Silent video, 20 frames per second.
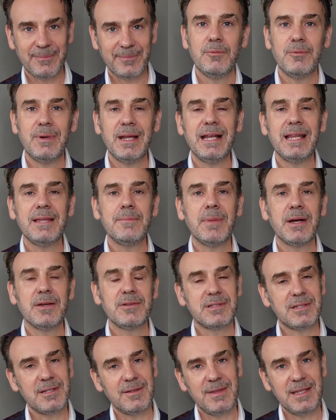Really,
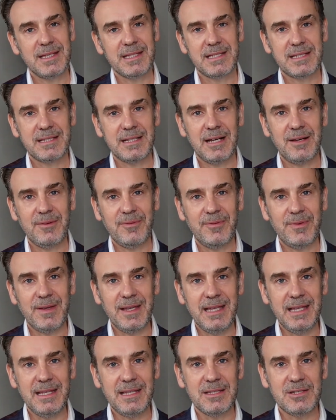most of this stuff
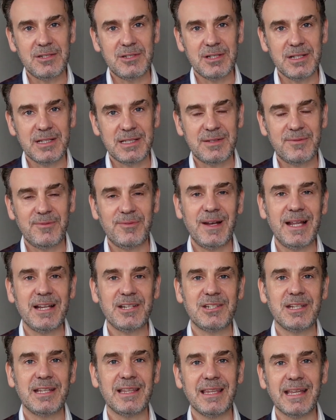is just
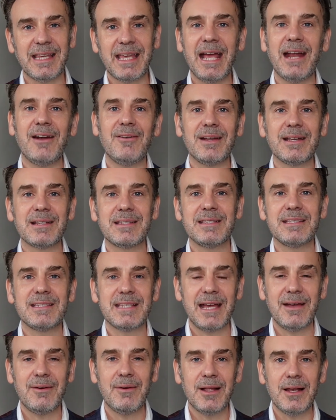fleshing the characters
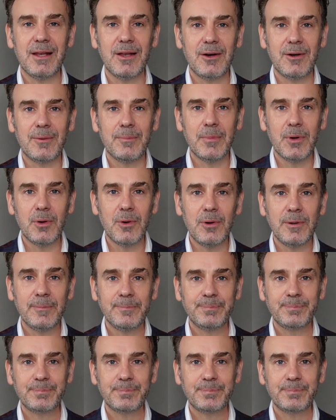out a lot more.